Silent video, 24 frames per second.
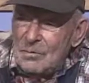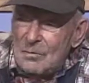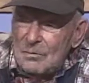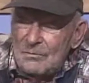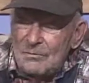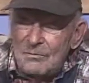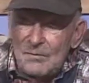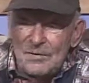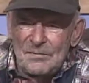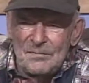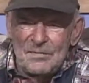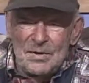
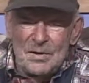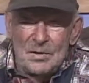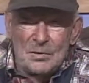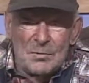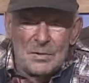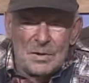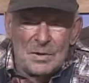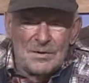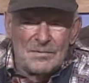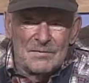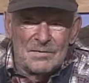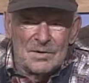15,
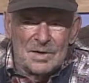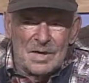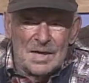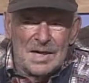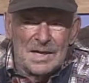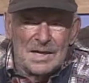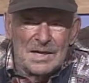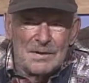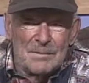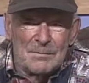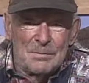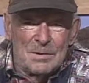20 of us
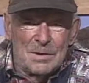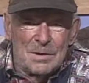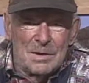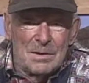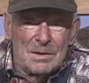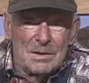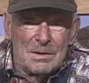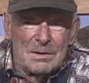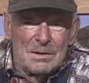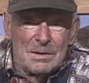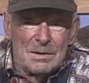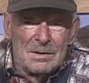lined up there.
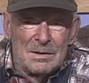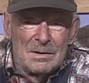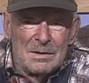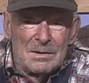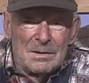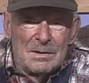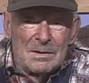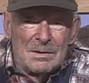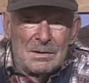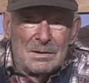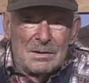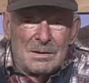And
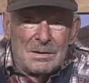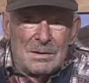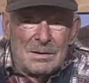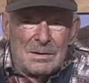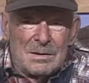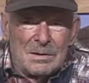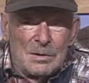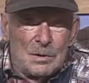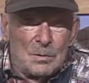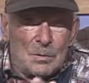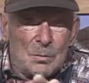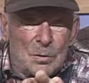
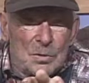you